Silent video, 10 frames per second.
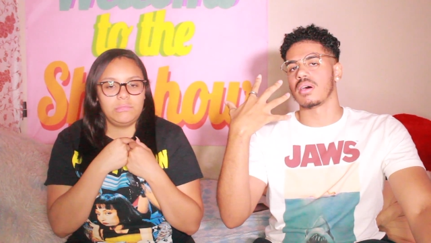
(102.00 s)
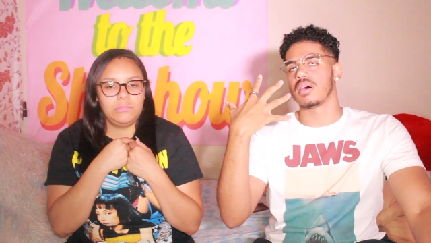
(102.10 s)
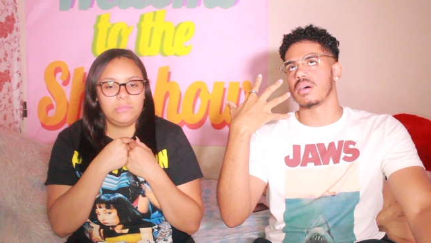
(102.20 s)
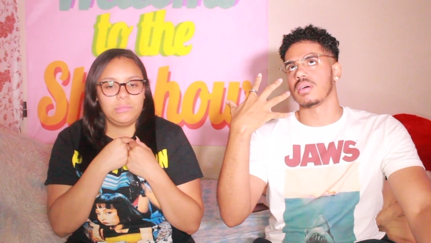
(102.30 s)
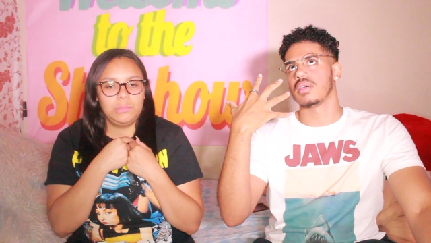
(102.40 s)

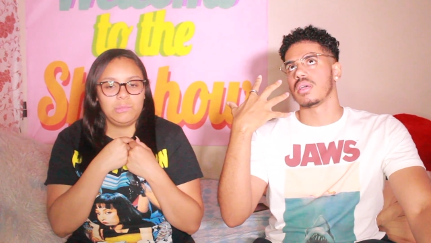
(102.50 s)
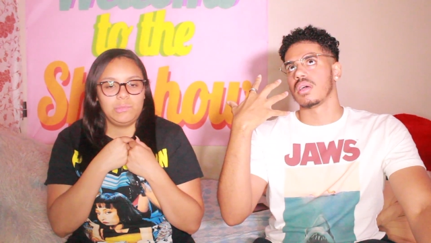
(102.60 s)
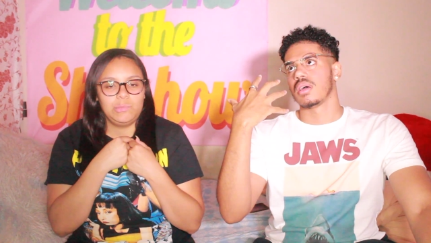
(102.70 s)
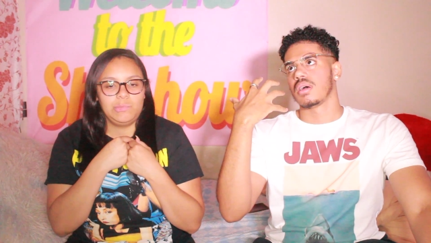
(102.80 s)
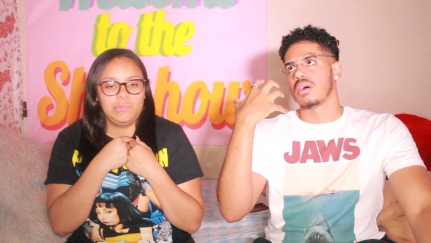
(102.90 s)
Speaker 1: uh
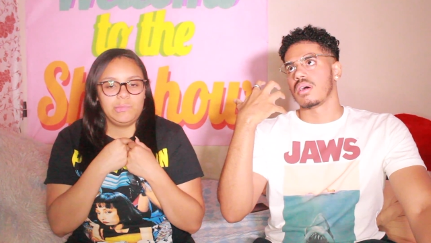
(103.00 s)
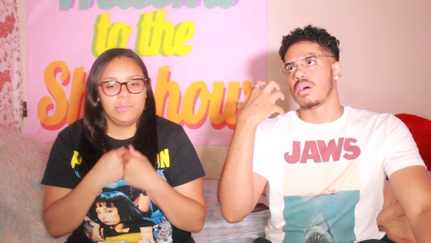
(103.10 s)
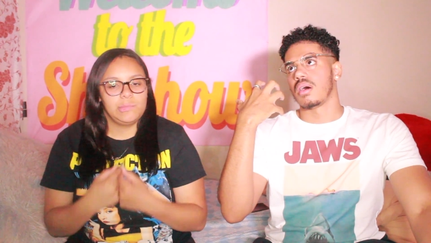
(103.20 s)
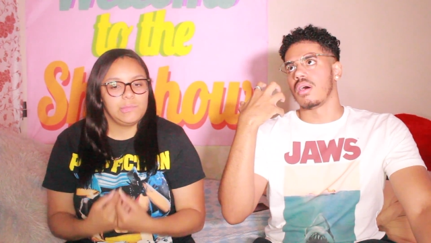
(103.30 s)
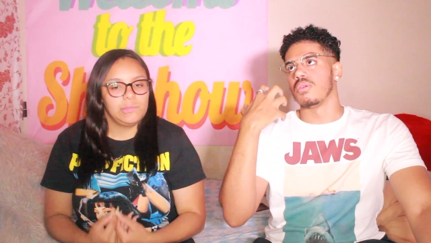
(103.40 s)

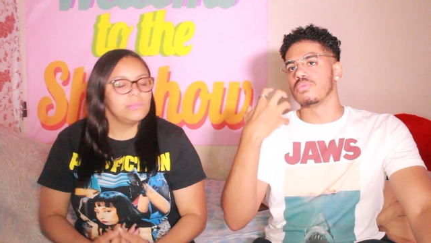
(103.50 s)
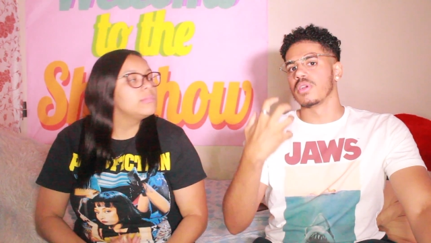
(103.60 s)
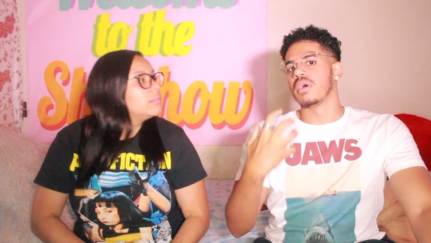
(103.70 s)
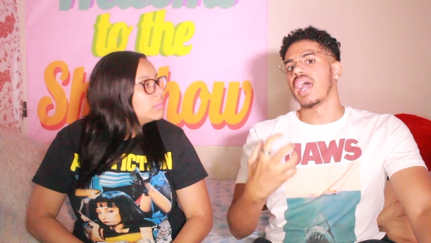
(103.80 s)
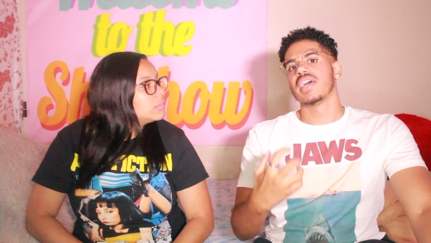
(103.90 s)
a
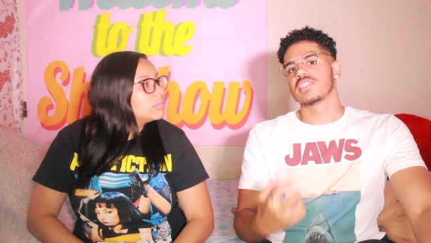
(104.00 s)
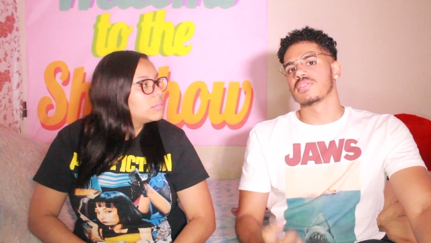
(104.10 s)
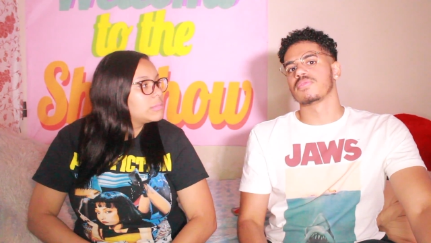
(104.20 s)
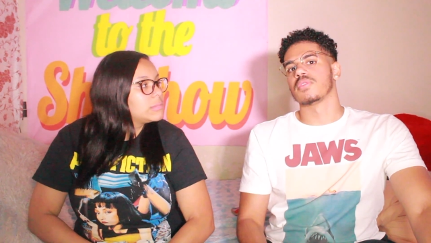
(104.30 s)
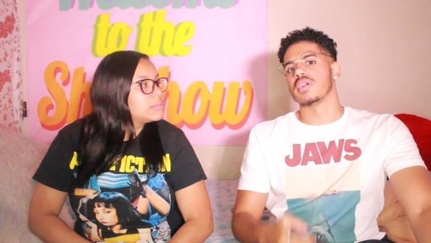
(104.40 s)
real
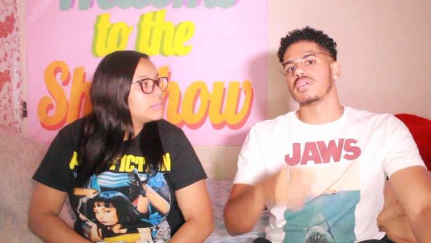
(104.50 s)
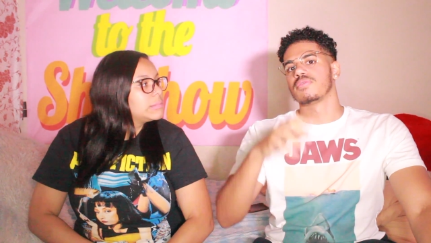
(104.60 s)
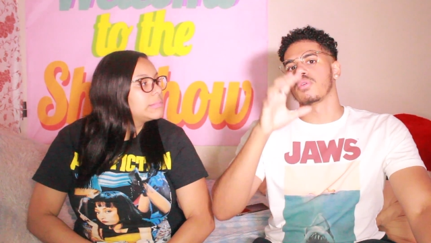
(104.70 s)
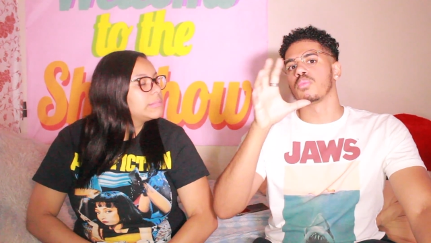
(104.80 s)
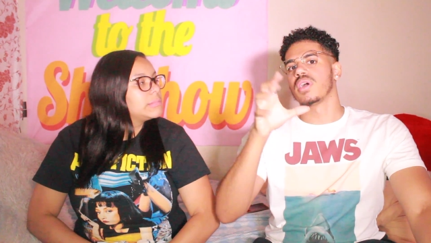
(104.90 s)
answer for
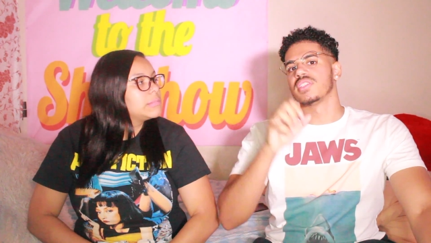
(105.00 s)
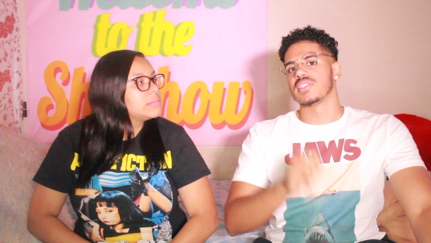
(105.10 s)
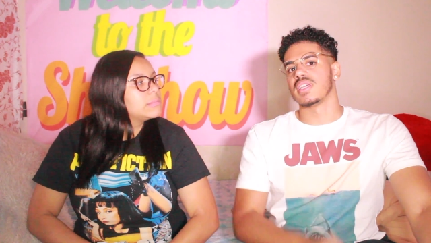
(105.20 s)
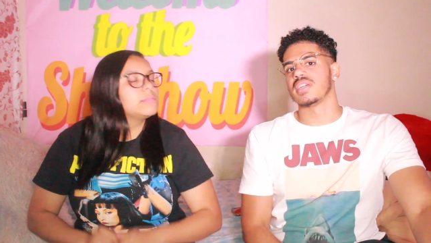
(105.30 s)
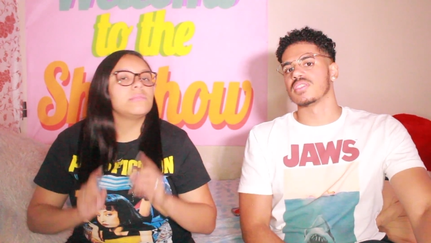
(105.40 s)
it for
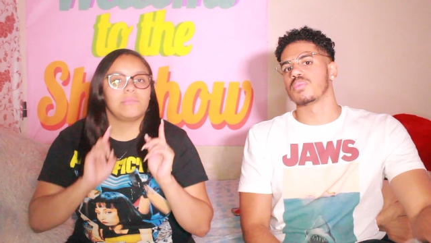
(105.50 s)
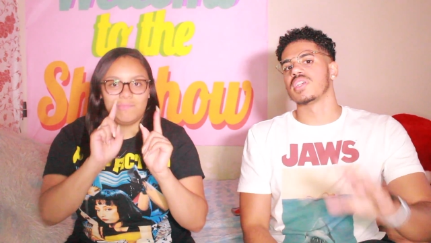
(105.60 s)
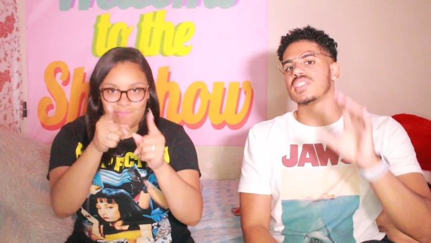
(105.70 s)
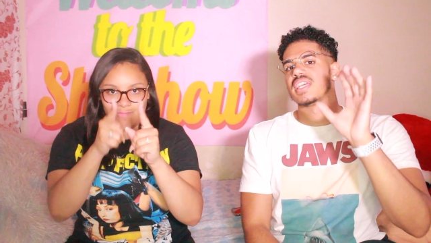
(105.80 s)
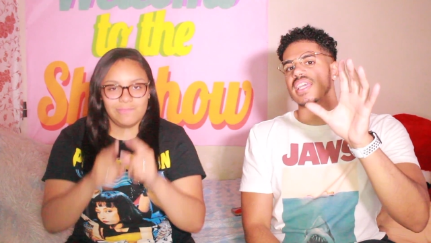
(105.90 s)
Wednesday because
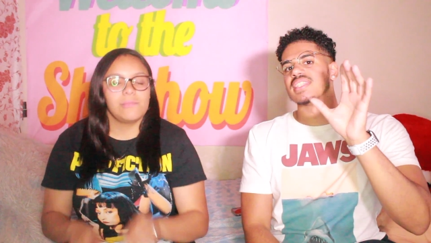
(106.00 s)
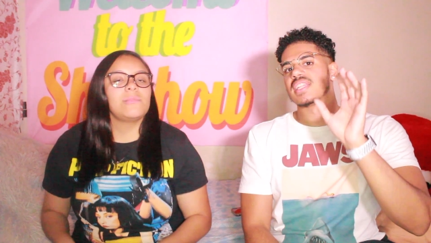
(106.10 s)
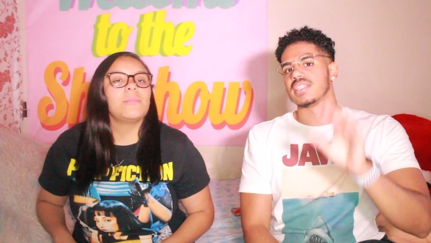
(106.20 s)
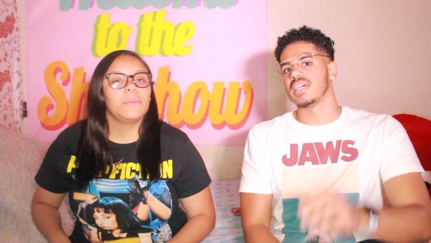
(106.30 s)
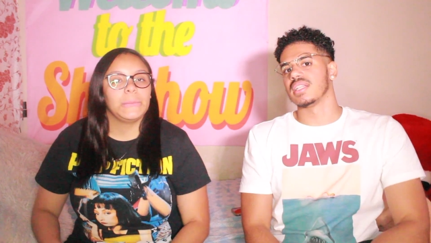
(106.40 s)
Wednesday
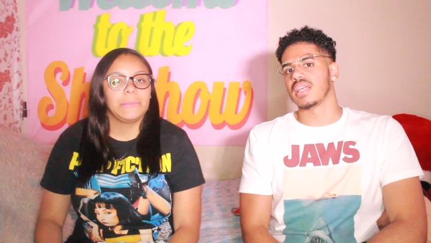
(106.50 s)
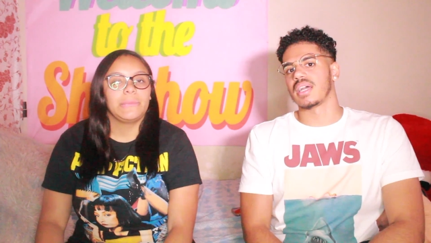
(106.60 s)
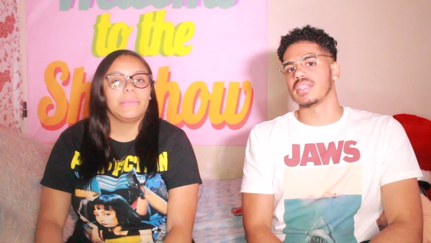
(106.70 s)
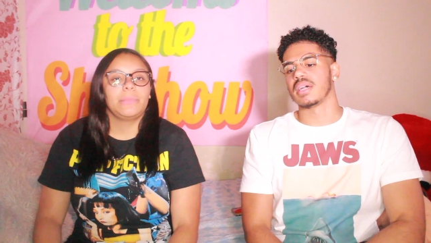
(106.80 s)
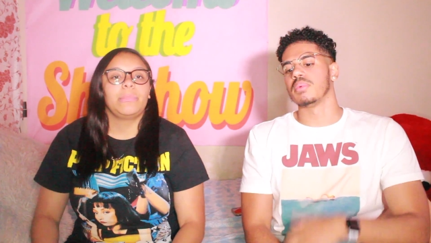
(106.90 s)
is the
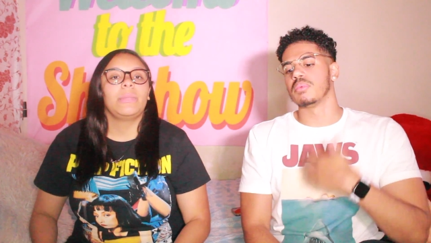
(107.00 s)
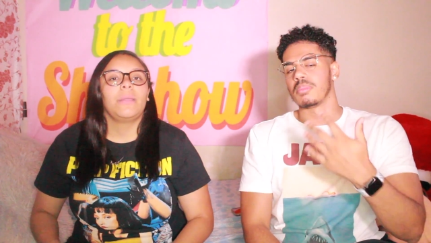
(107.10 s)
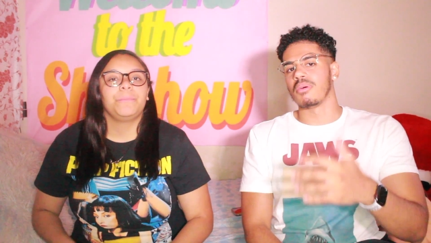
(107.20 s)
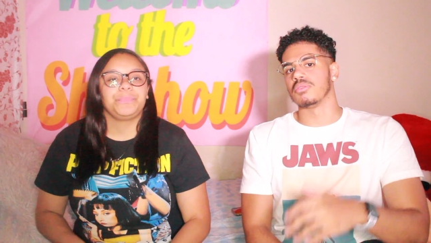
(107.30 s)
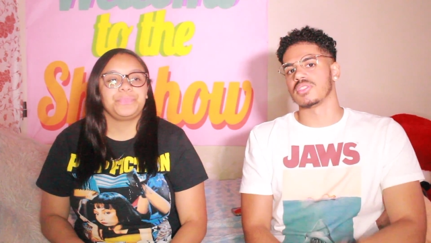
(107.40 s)
deadline that we
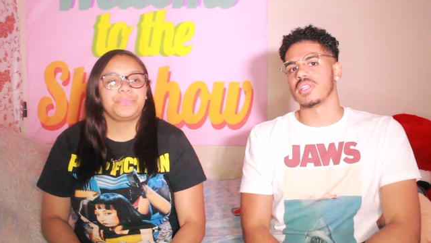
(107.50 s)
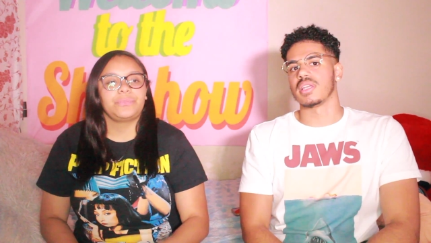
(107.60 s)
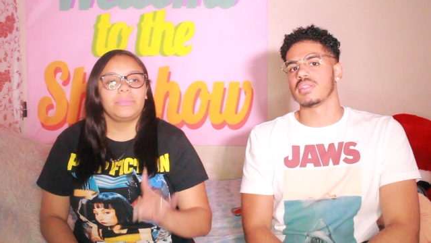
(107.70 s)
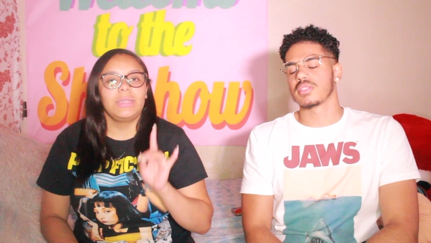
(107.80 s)
will post it.